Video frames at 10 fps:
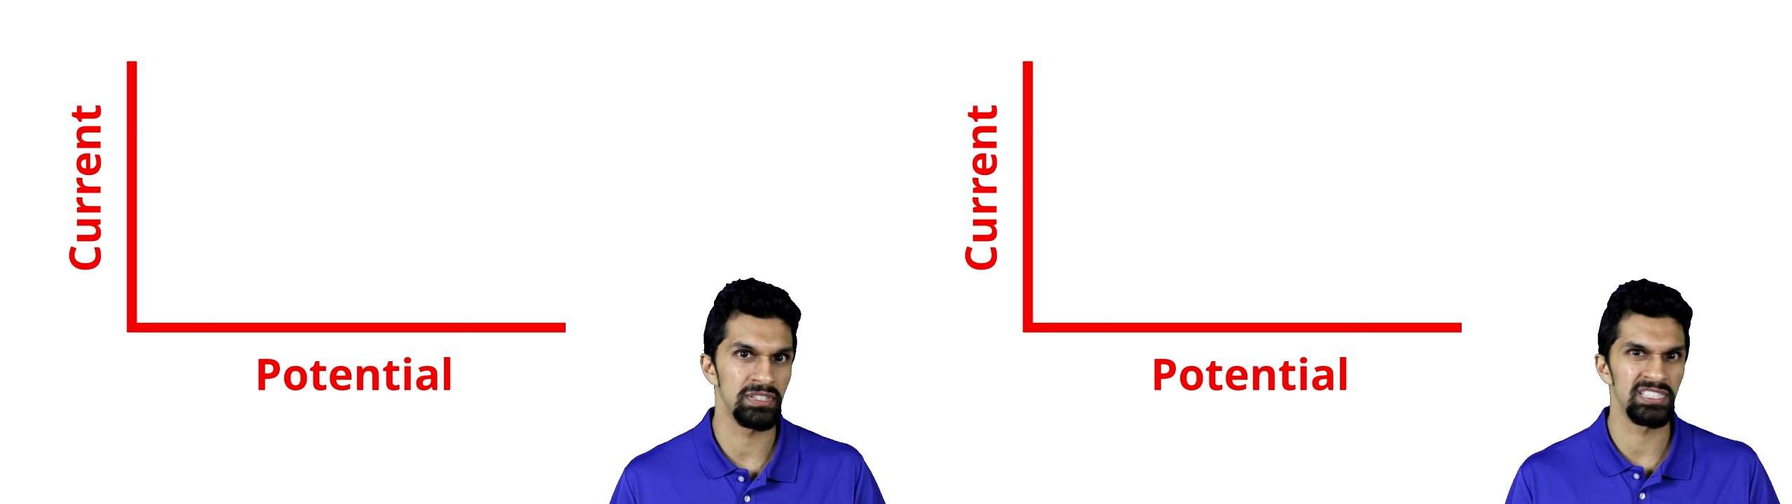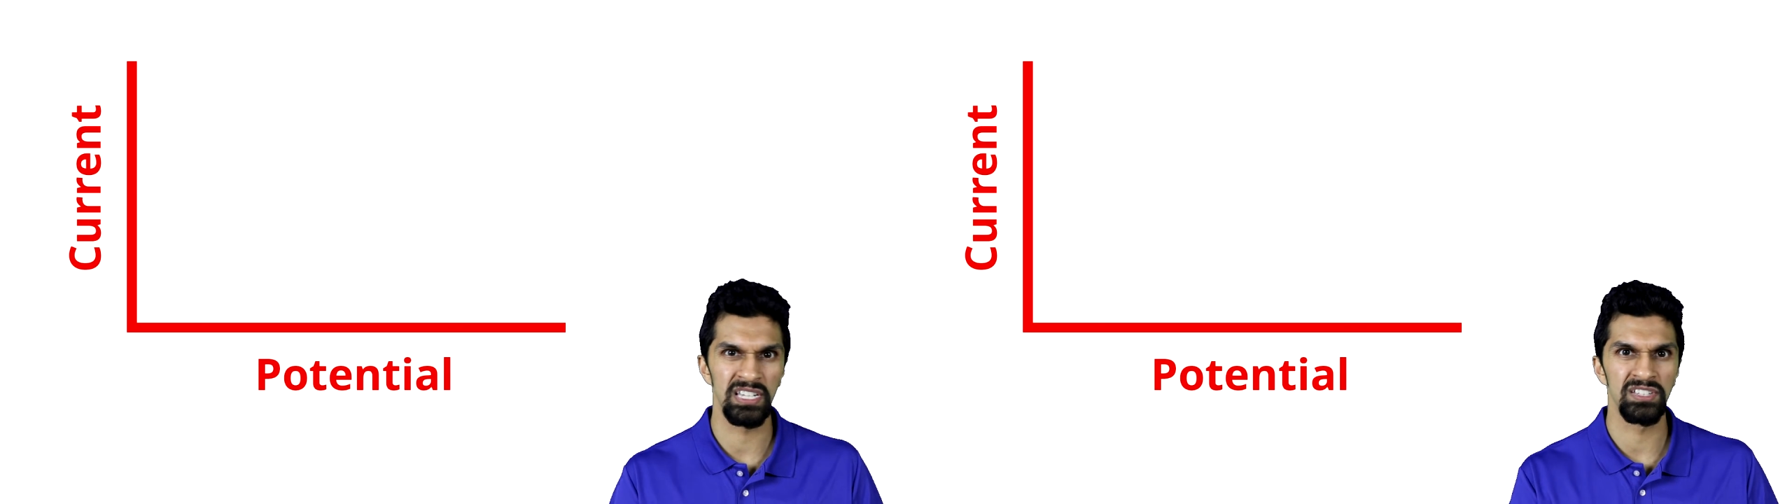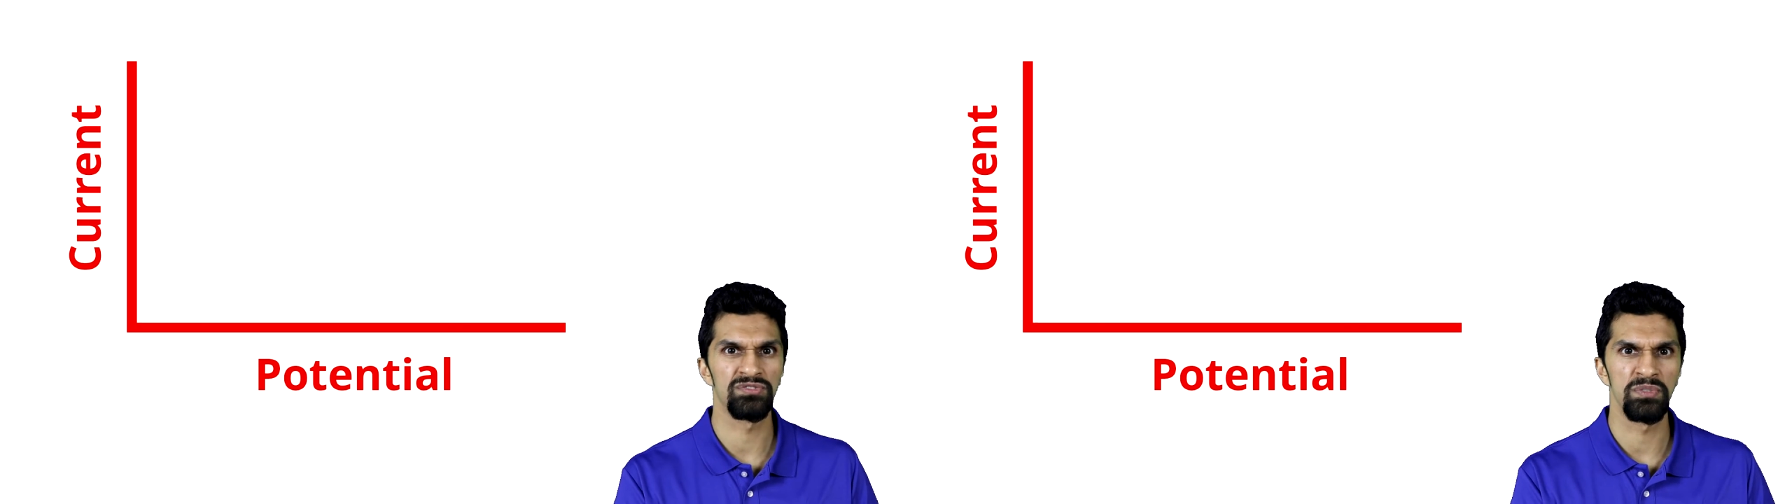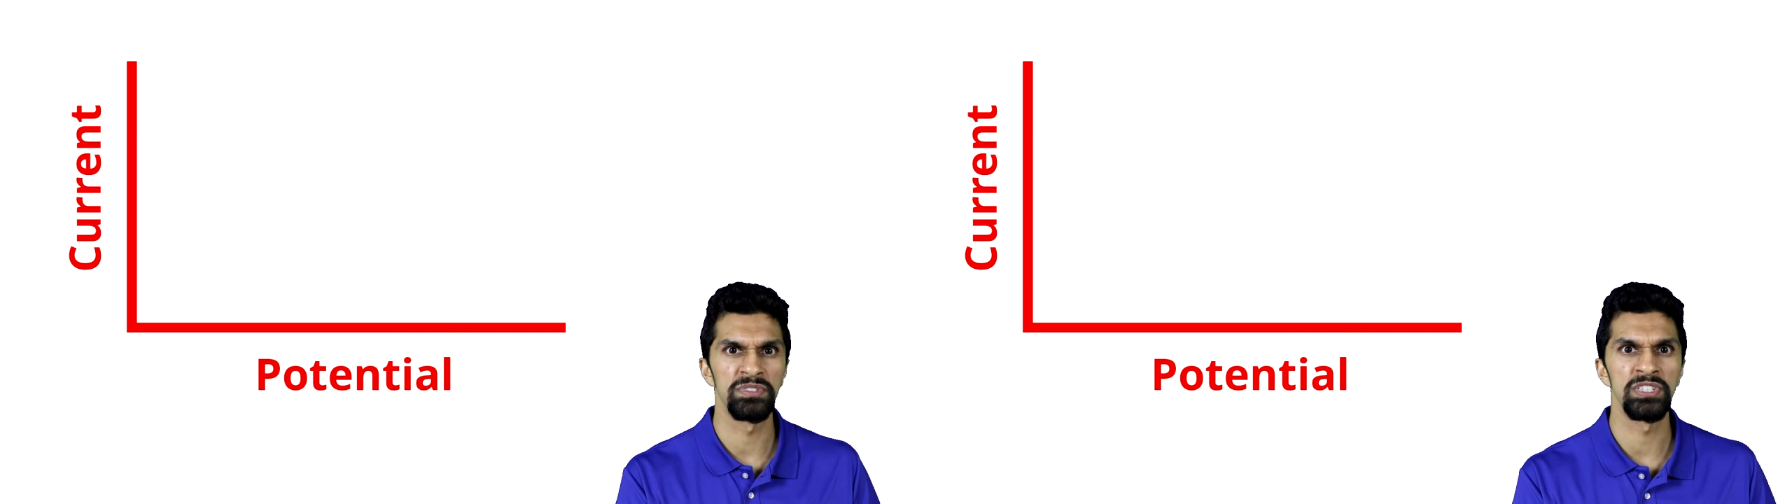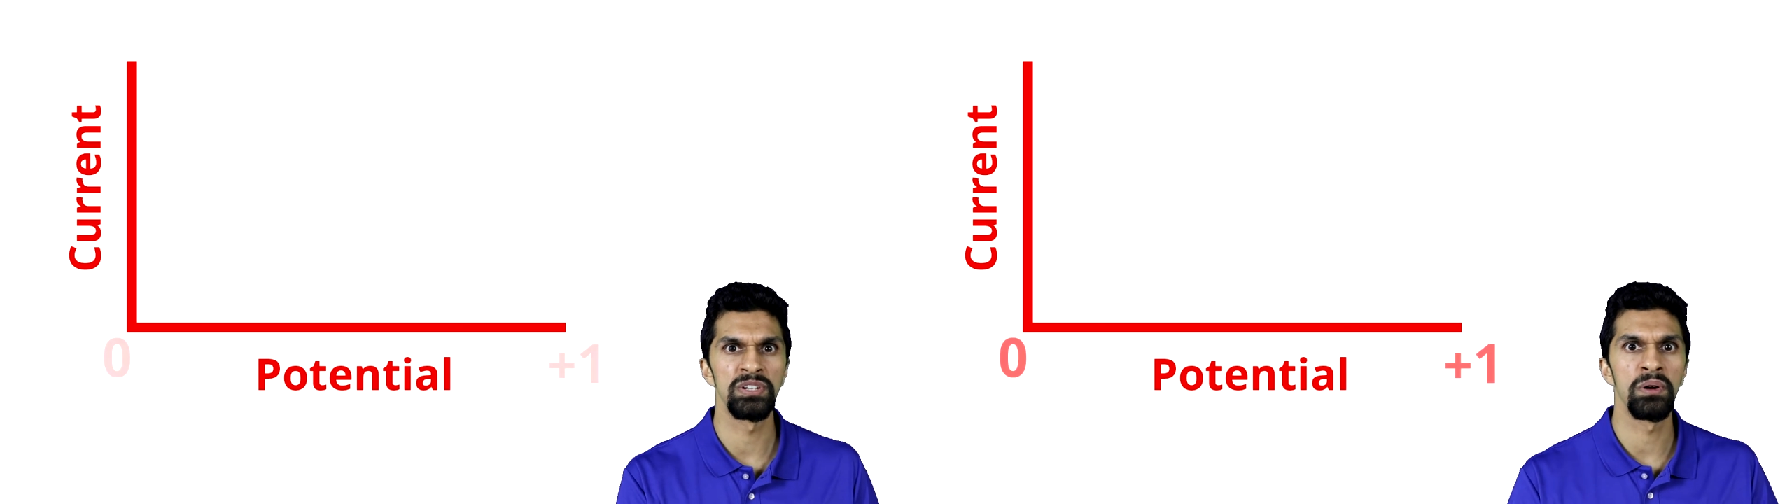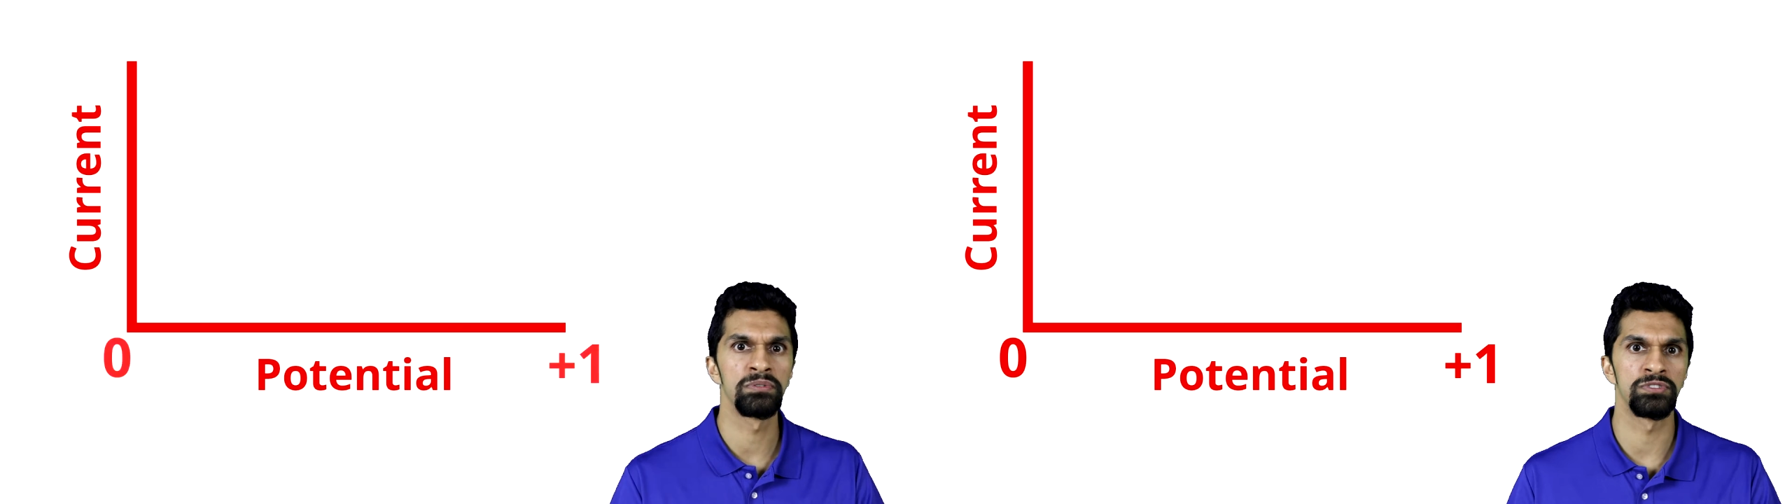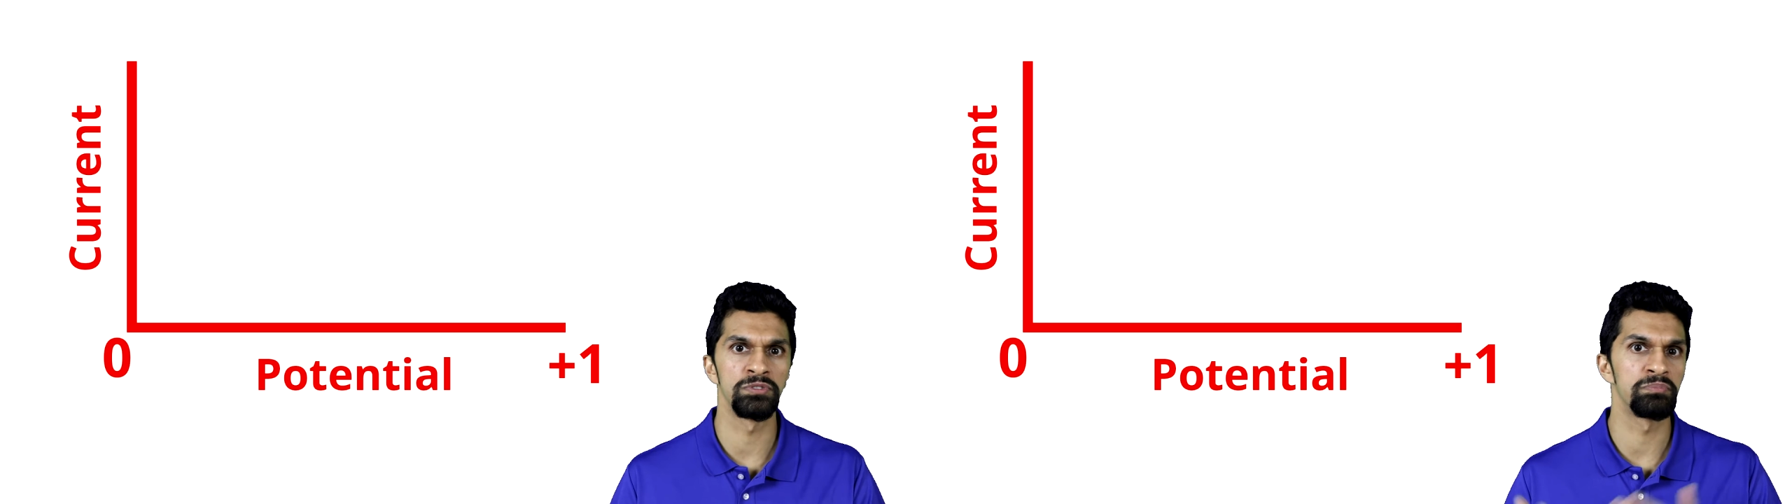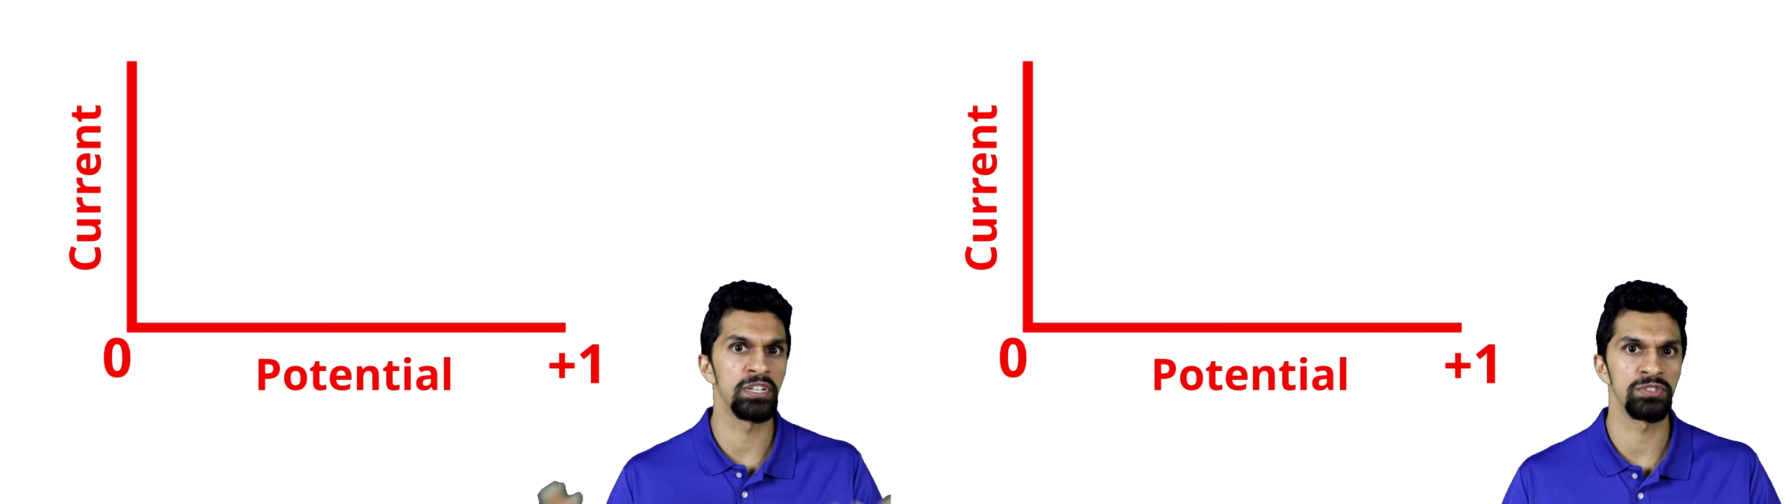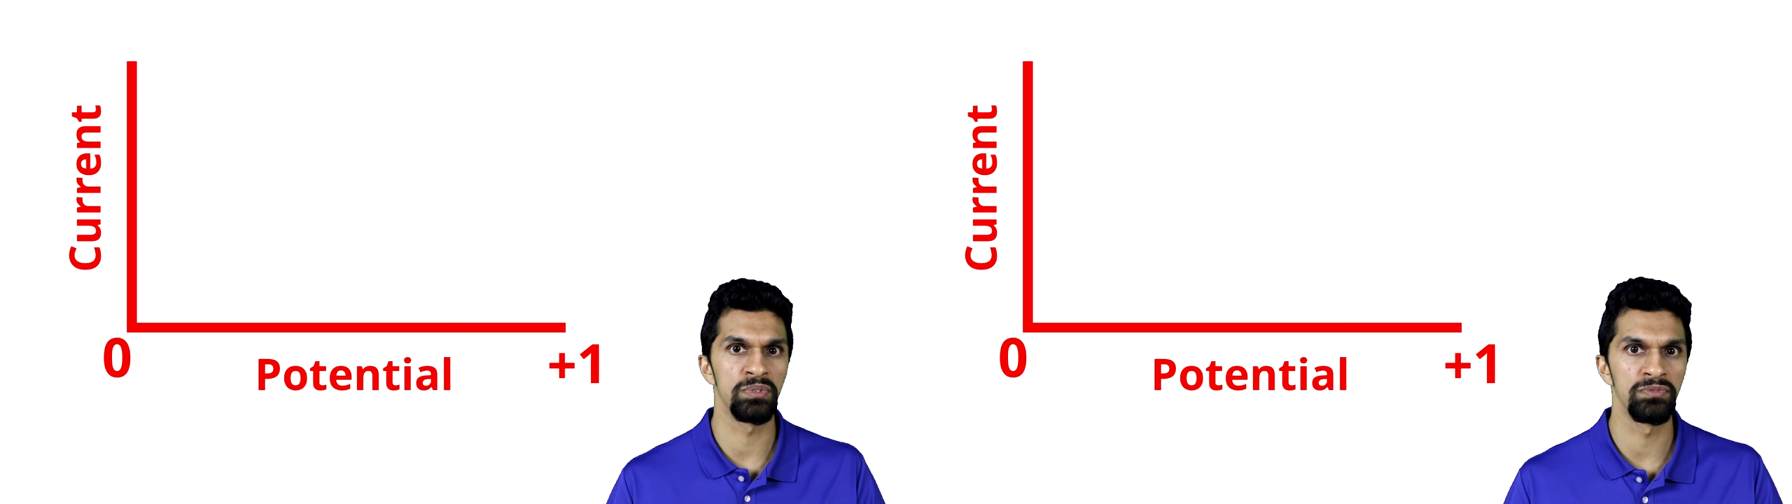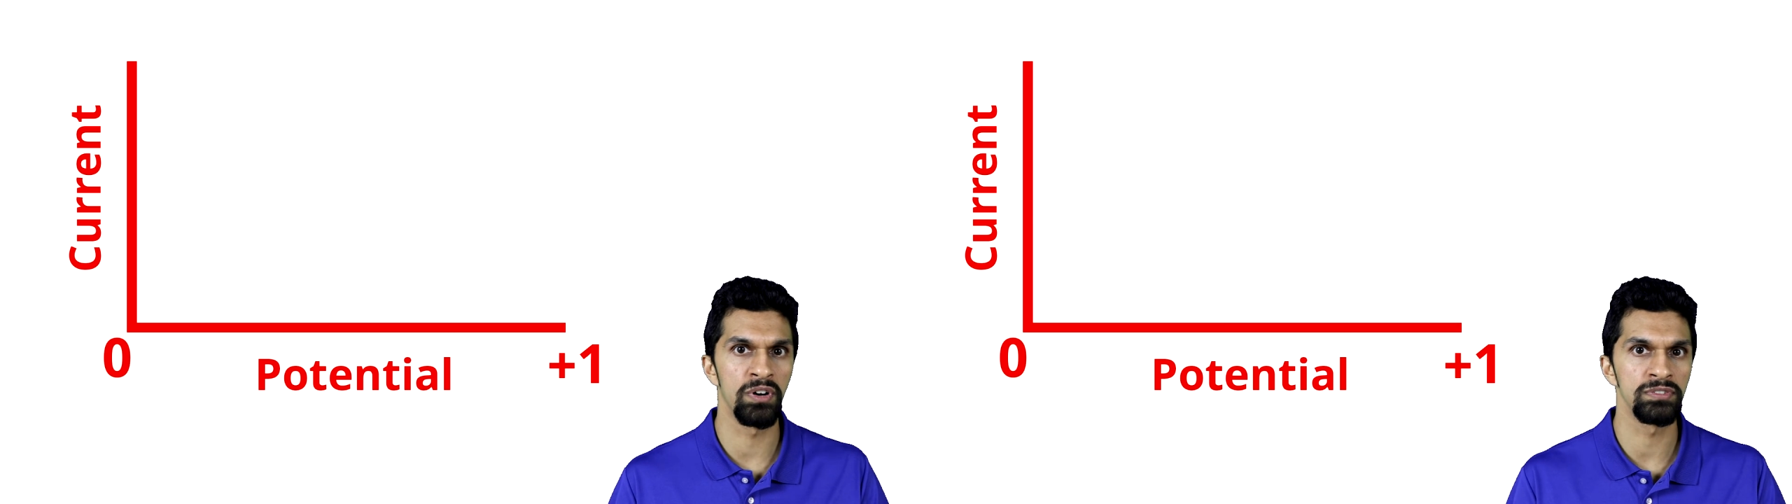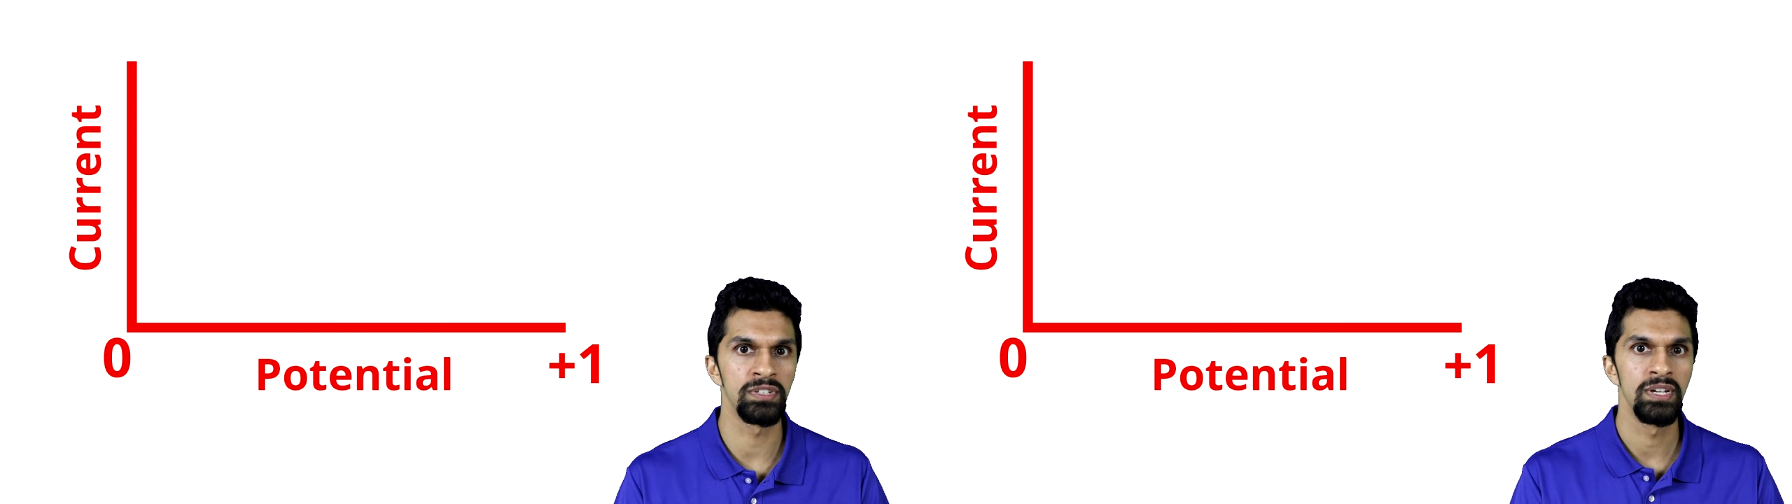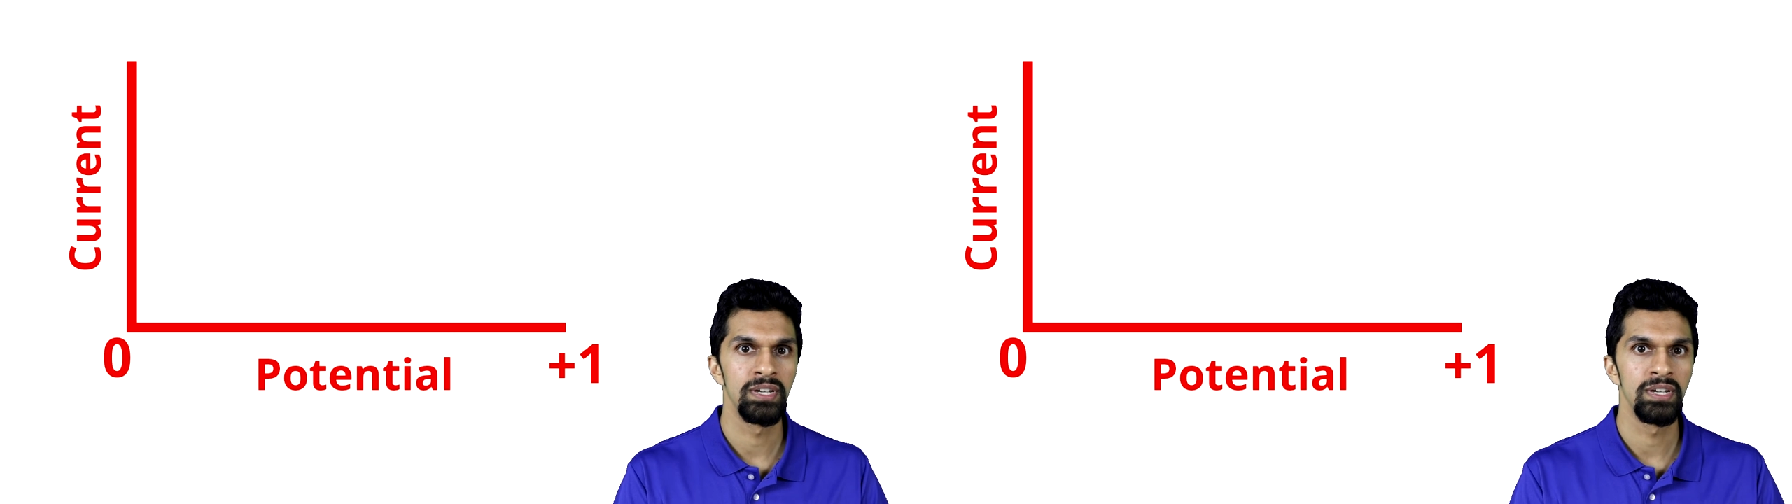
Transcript: let's say just from 0 to +1 volt,